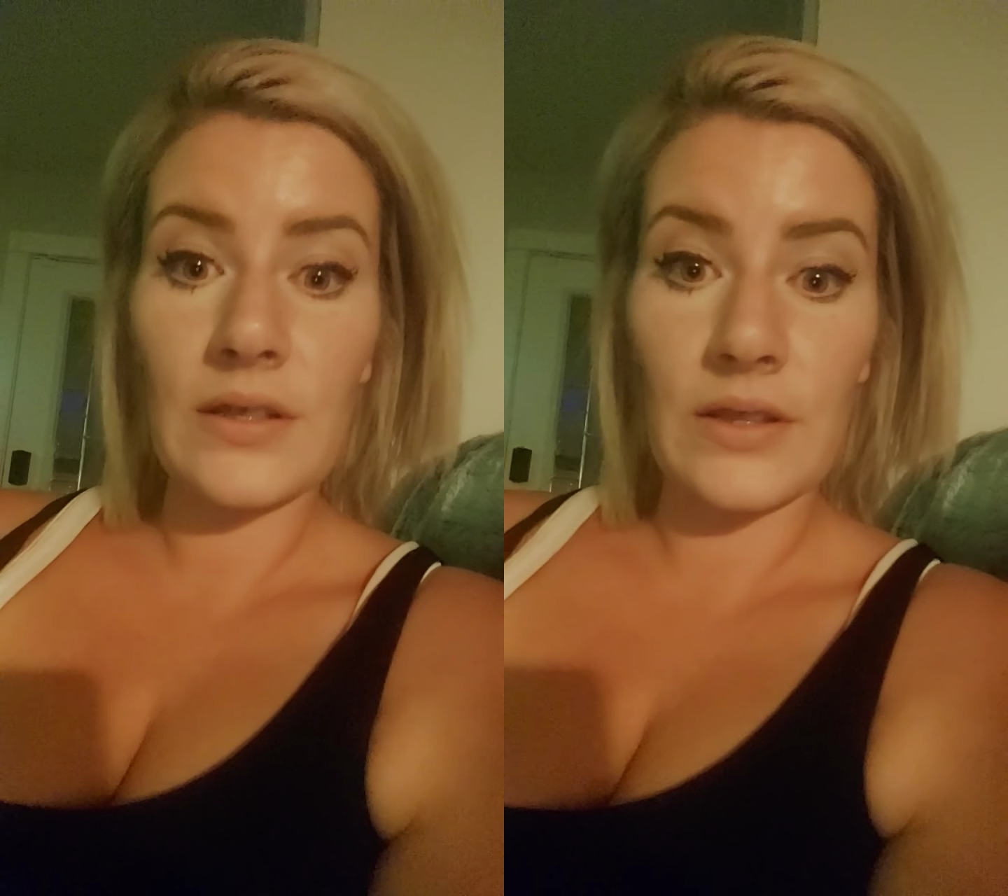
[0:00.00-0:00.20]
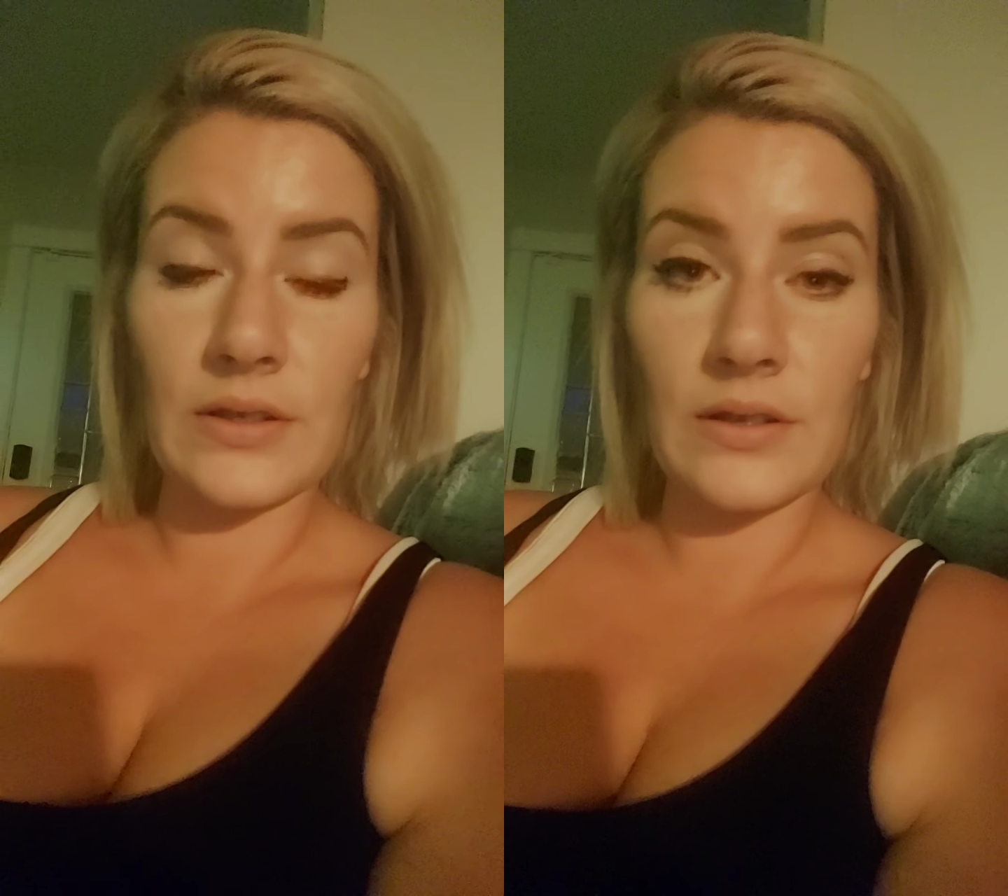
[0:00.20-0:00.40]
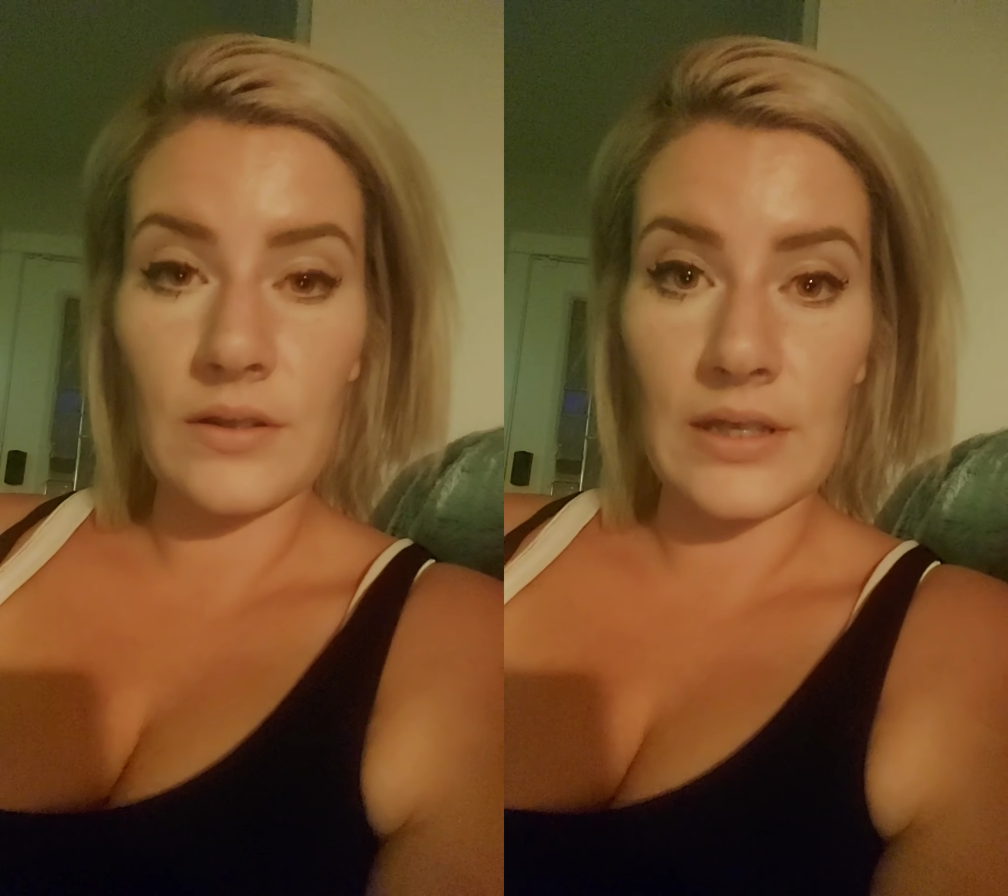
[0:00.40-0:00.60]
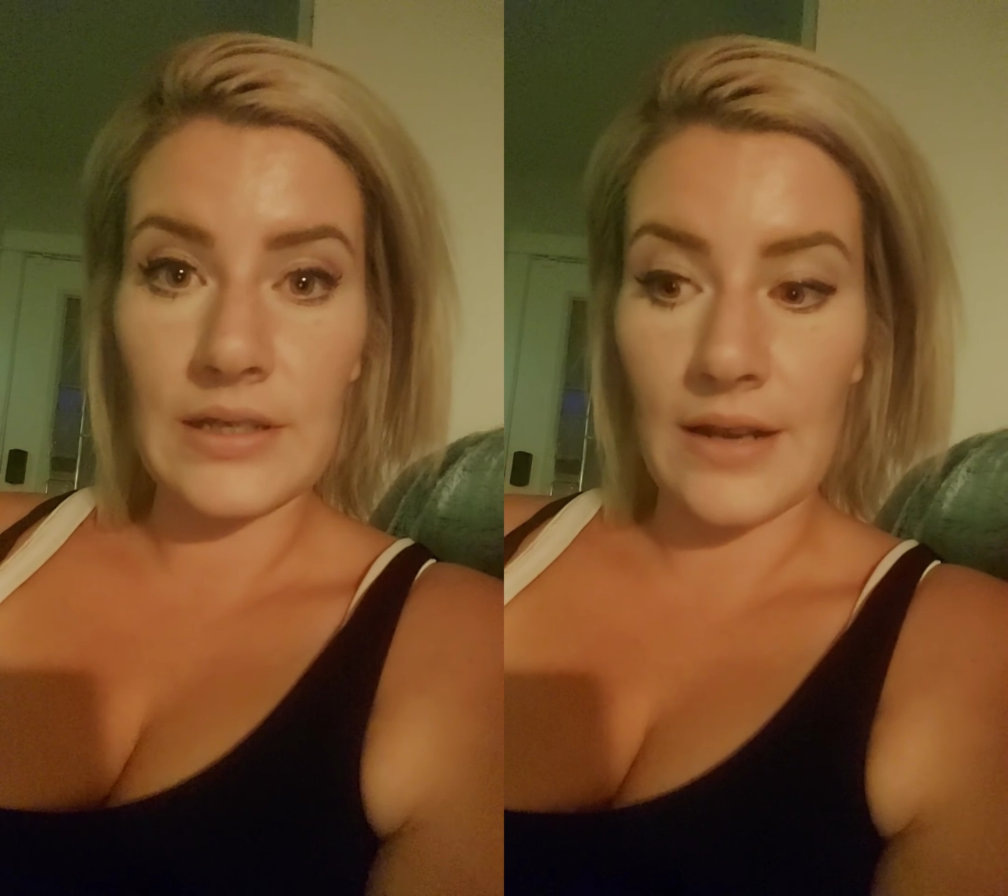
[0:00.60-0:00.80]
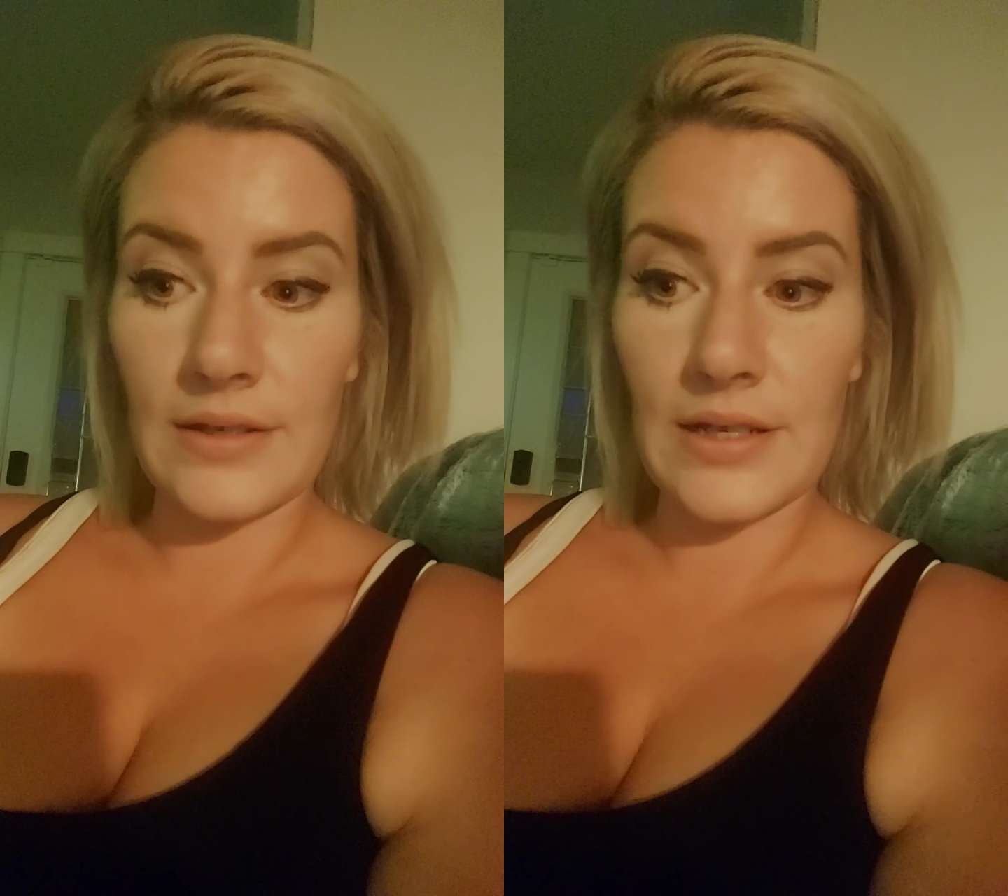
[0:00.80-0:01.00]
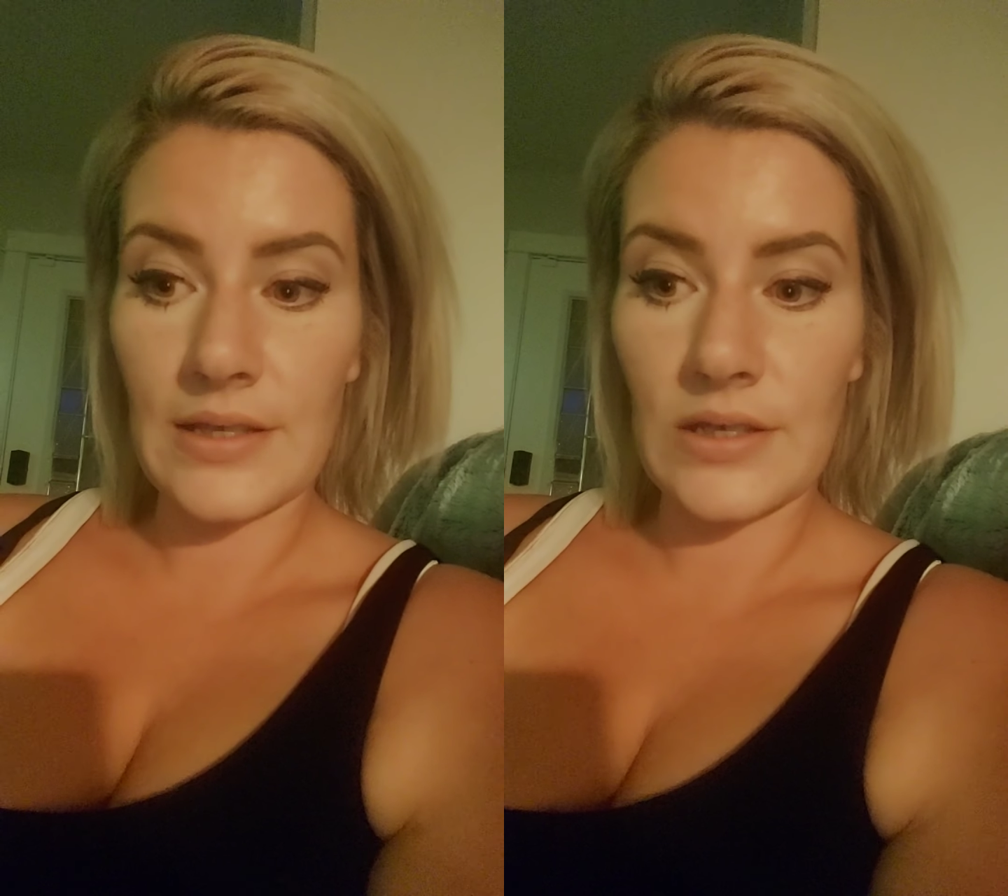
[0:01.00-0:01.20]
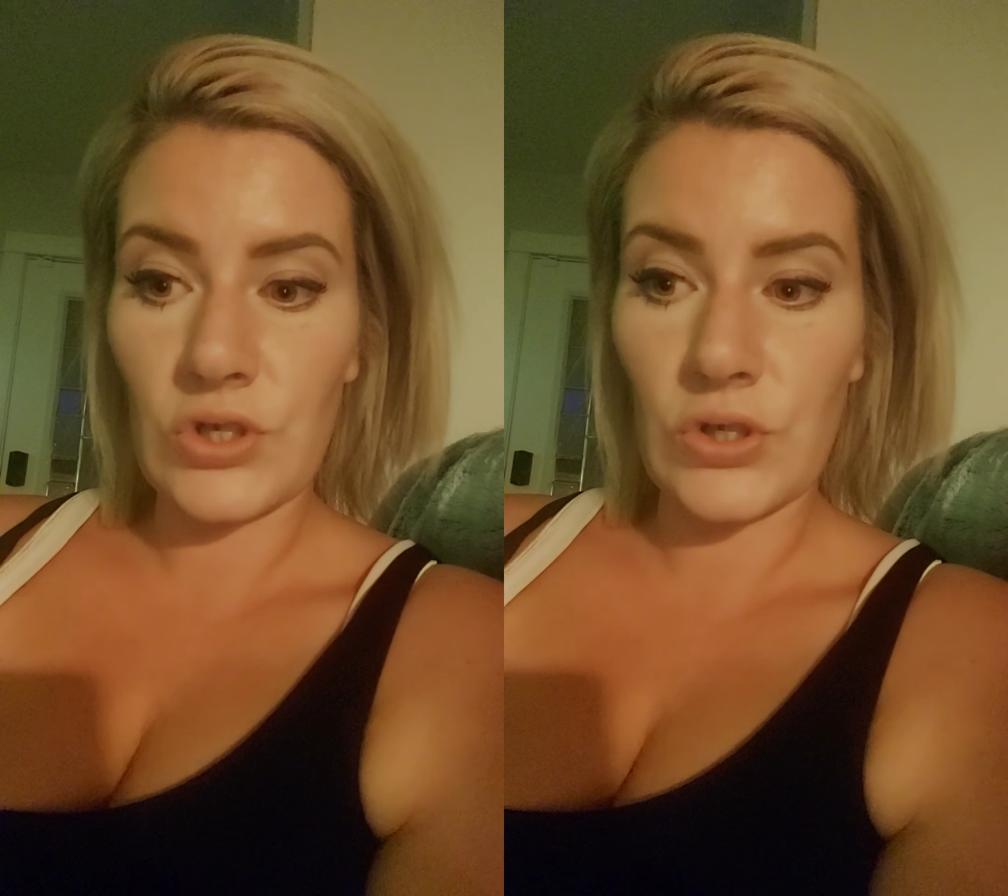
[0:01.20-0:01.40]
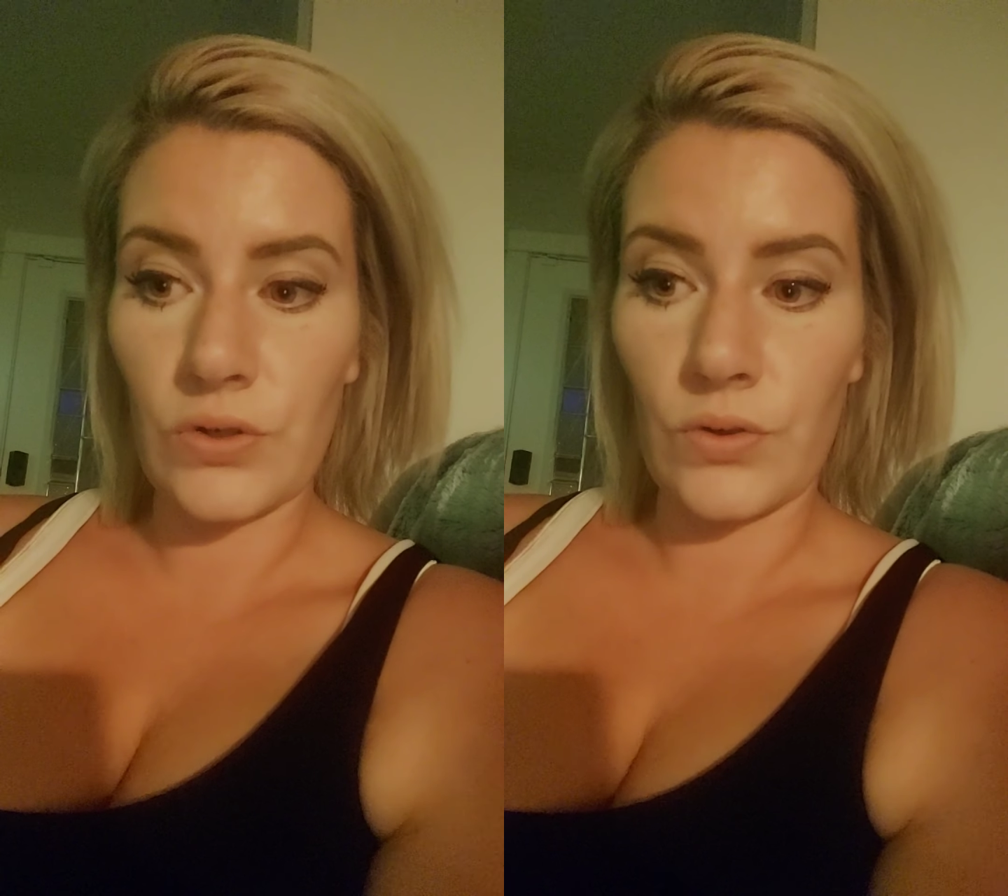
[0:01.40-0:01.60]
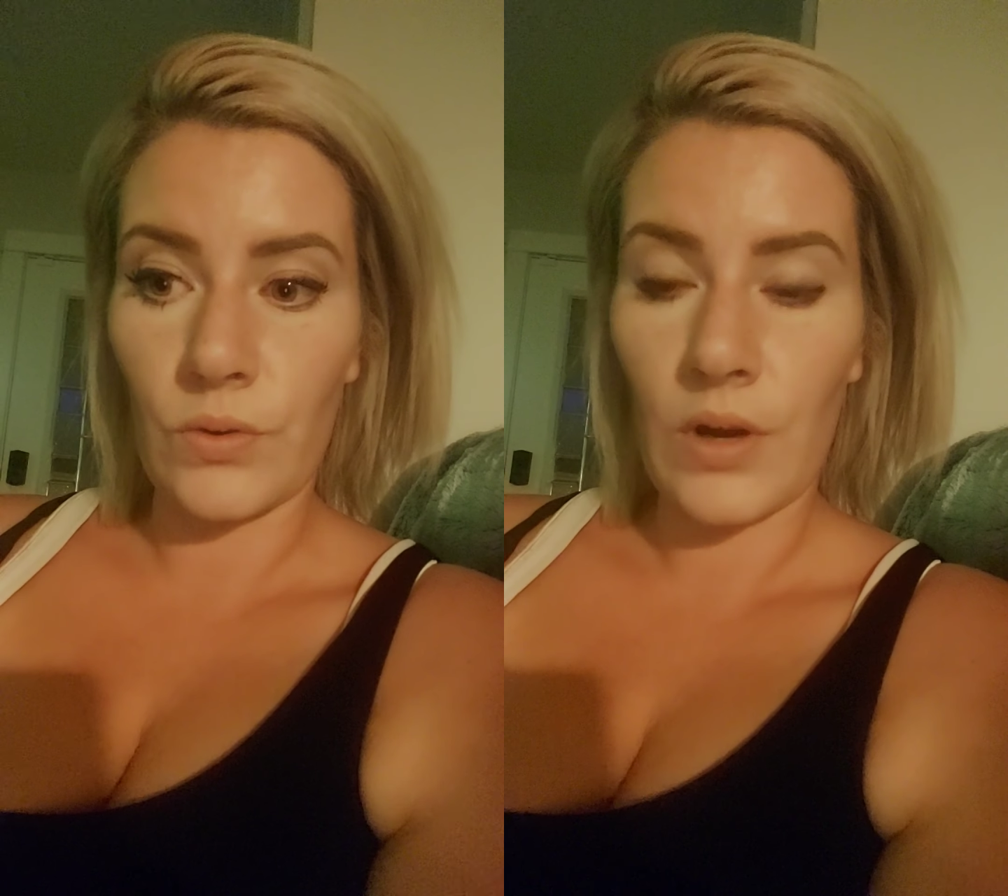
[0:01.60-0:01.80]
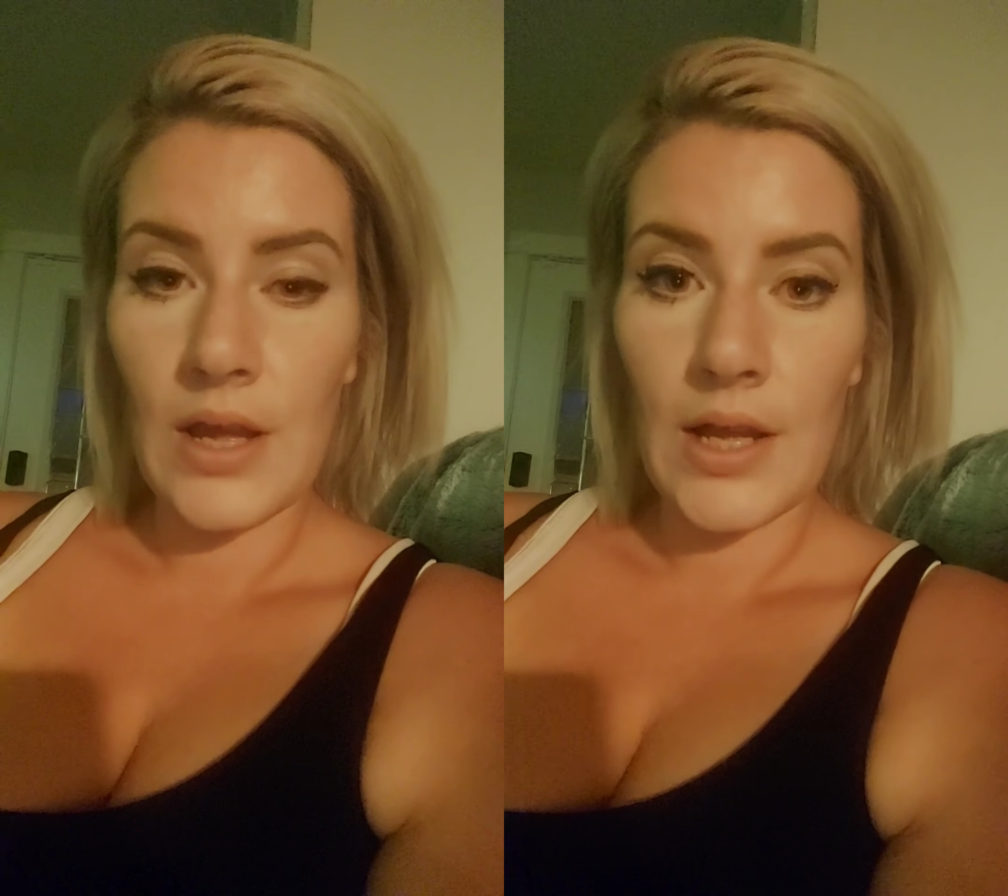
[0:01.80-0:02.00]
to the dentist to